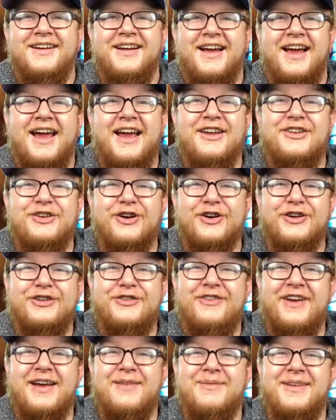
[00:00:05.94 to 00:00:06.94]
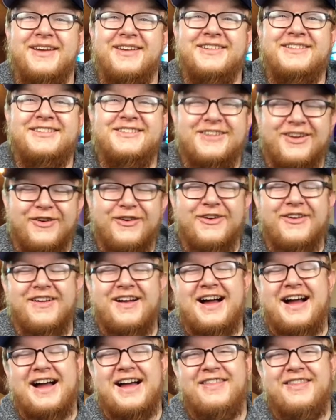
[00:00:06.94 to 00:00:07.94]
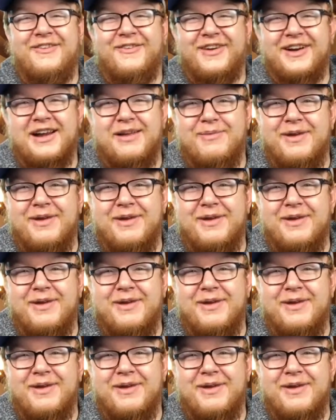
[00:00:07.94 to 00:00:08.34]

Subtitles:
Hey church family, so glad that we're going